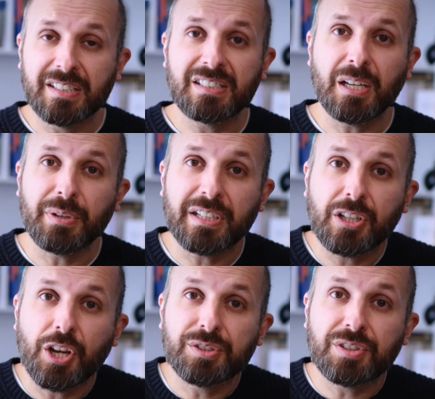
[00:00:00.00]
the stomach
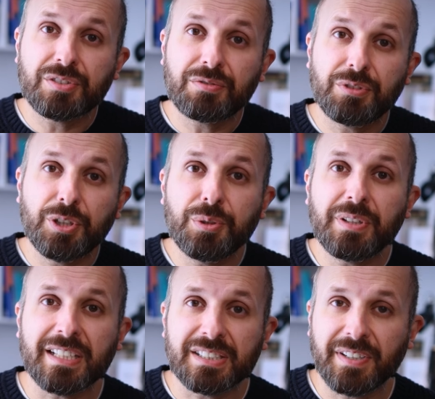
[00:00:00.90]
goes through
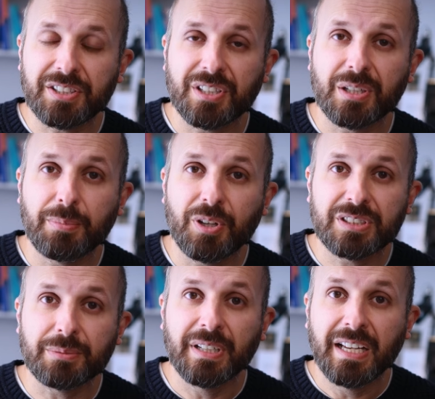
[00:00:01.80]
that sphincter at the
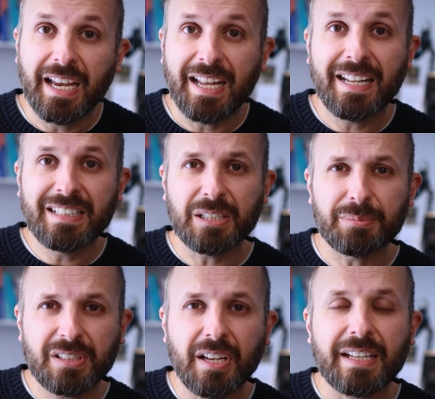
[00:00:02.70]
bottom and ends up
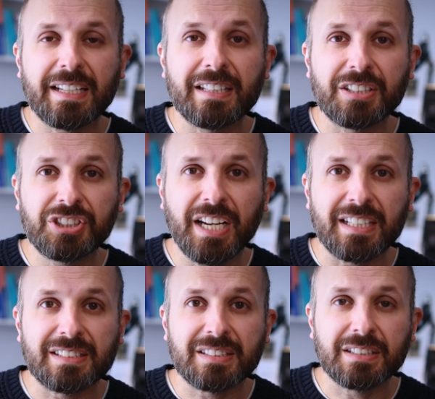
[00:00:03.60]
slightly in the
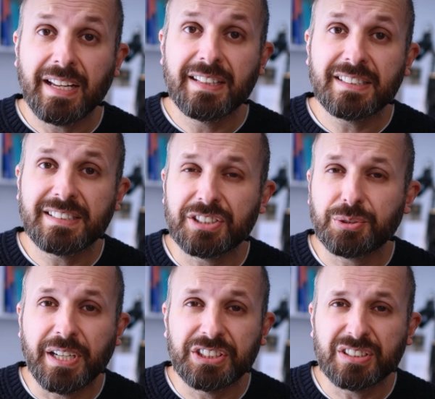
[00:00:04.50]
chest. In this
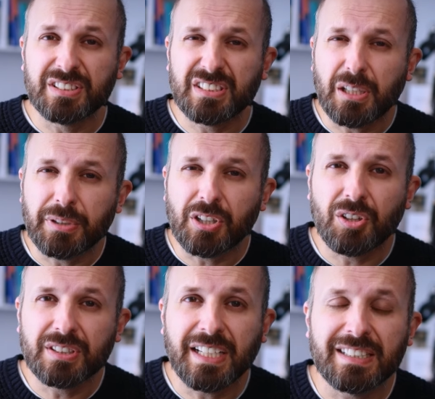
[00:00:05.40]
situation, stomach
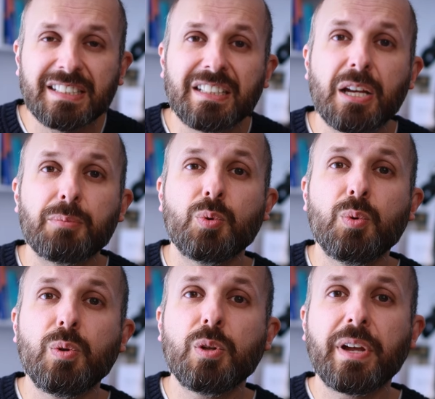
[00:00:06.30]
contents can come
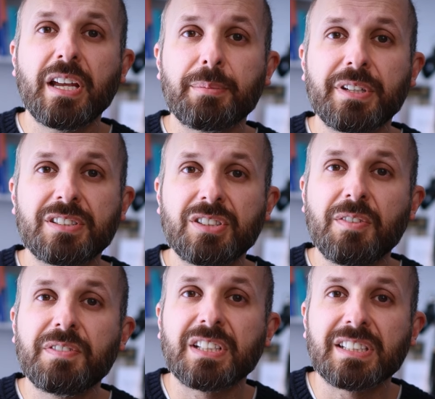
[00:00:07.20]
all the way up the
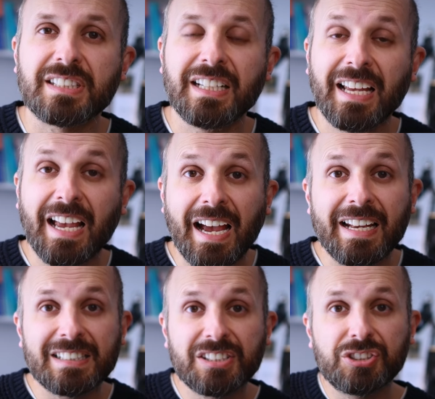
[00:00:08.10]
esophagus,
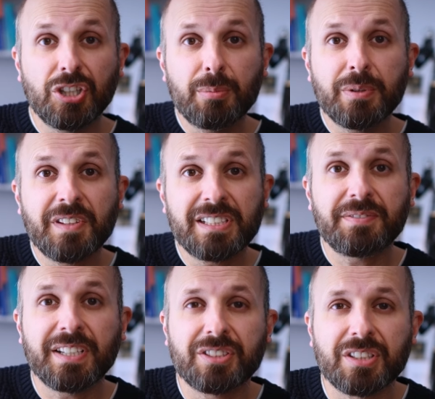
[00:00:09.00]
and it's the job of this
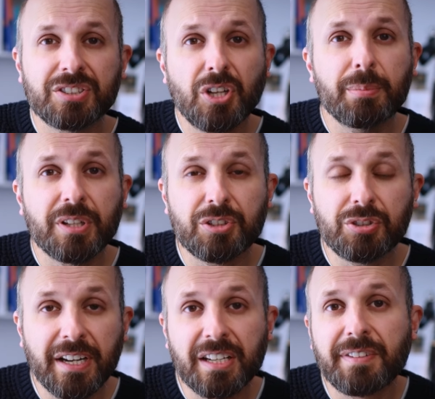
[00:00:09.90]
sphincter at the top, the
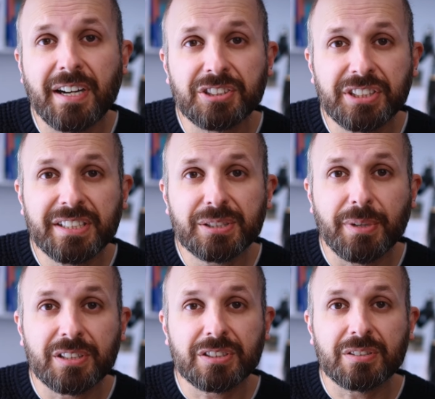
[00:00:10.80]
Cricopharyngeus
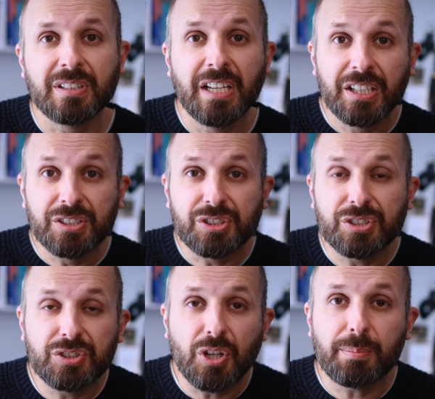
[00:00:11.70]
muscle, to
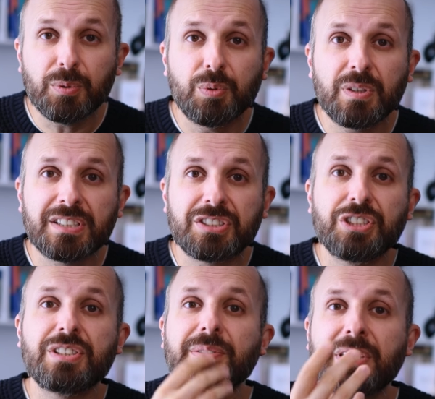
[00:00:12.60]
stop all this
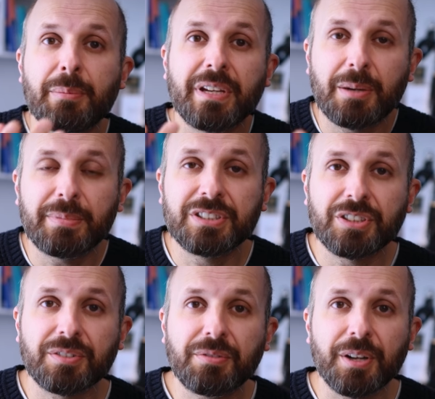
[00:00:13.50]
juice from coming up into
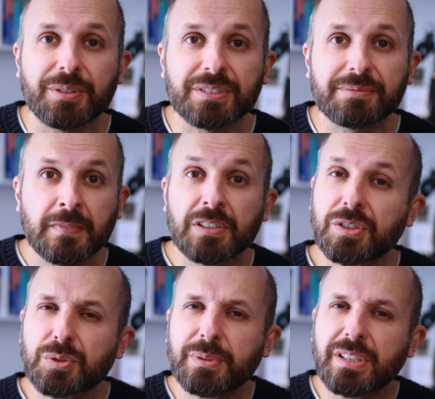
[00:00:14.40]
your throat. So
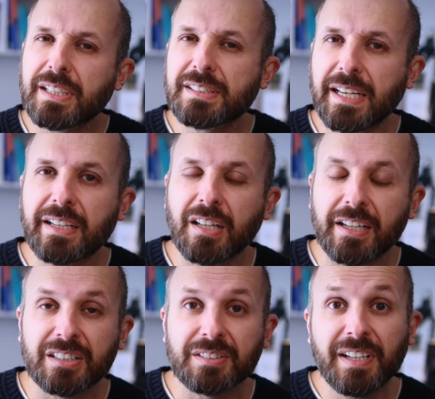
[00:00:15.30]
it's almost like a second
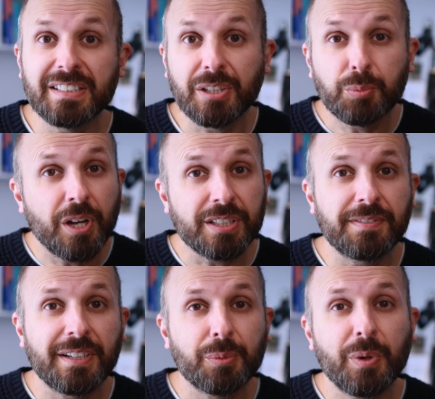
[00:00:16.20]
line of defense and it works
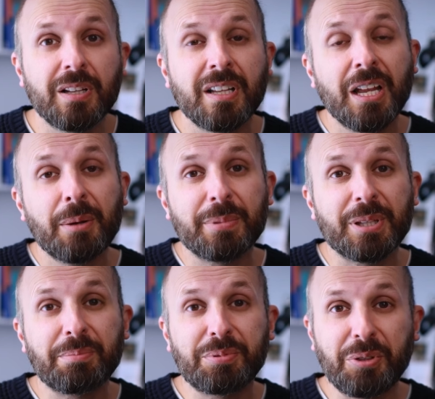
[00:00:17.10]
very well. But
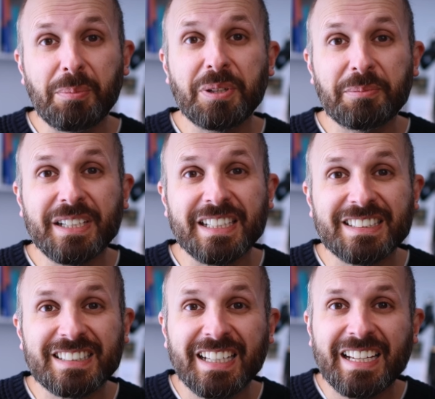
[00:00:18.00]
the problem
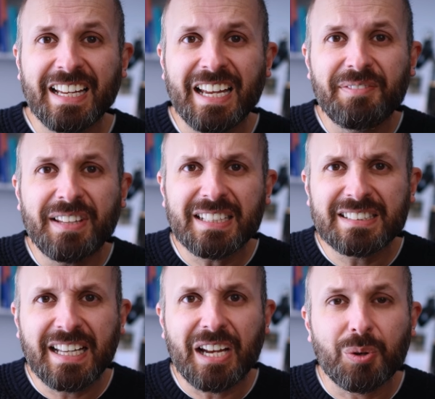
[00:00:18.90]
is, if that's
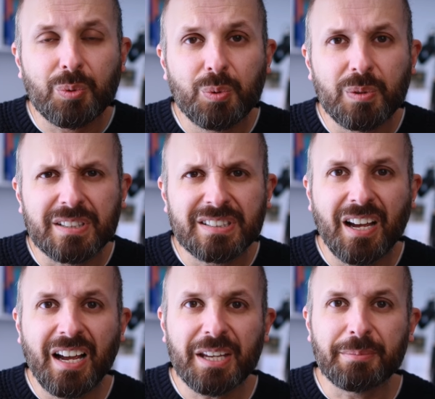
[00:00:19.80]
there all the
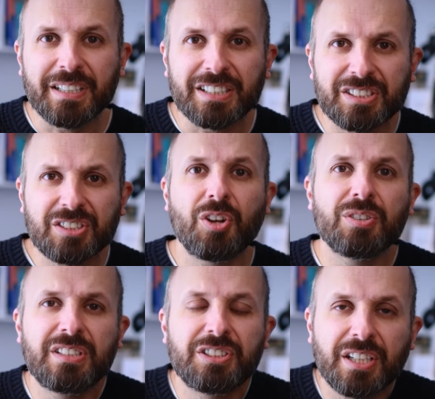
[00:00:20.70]
time and it's
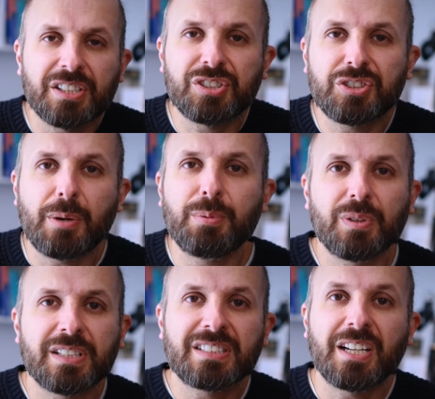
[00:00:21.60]
constantly trying to stop all
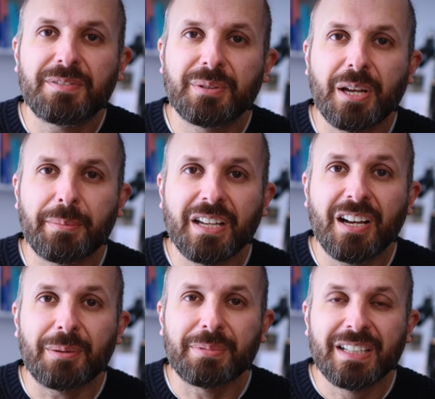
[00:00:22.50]
this stuff from coming
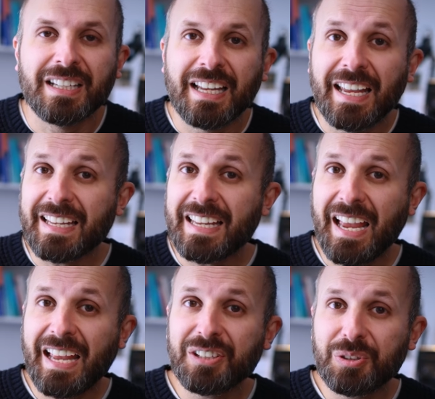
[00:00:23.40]
up, it
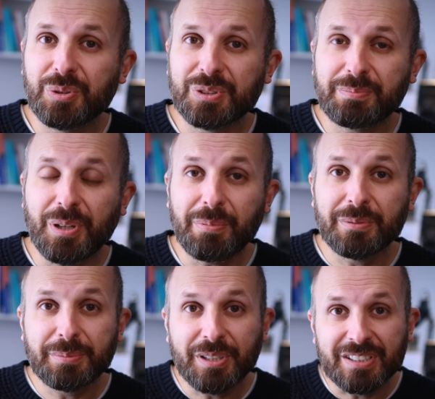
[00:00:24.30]
can cause
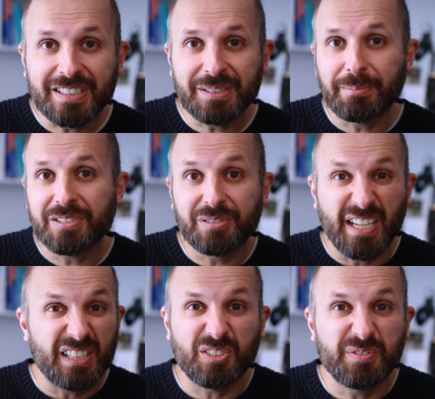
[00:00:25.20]
problems because this muscle
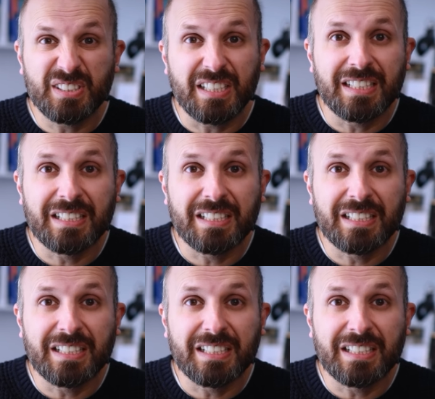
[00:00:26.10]
gets obviously a